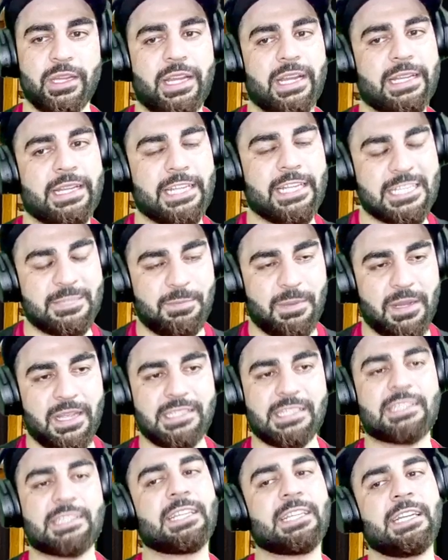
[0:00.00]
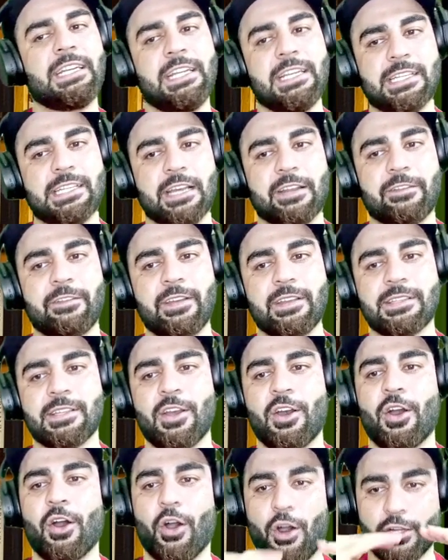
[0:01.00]
it displays a 3D surface
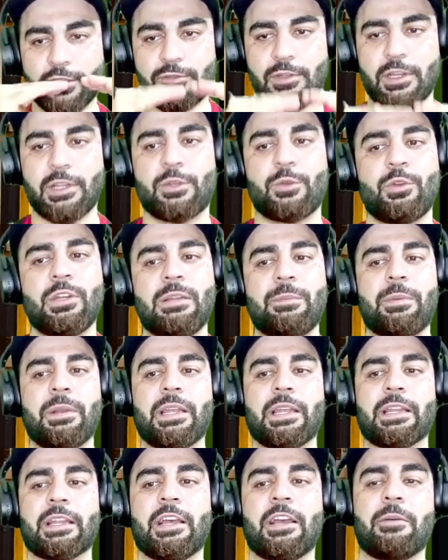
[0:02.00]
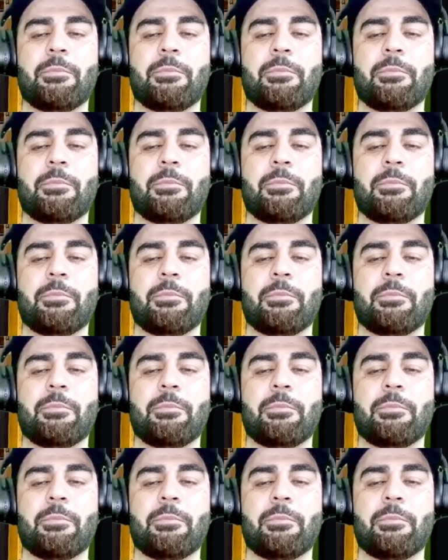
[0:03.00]
onto a 2D plane